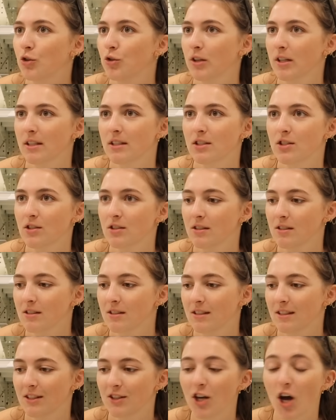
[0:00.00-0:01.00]
crisp. Sorry.
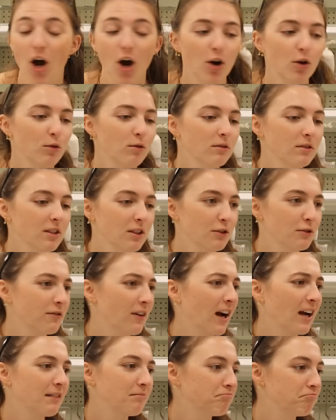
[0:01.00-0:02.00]
No, you're
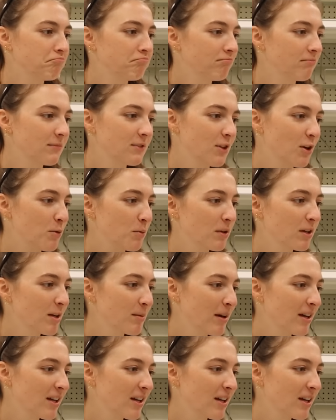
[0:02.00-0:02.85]
fine. Don't worry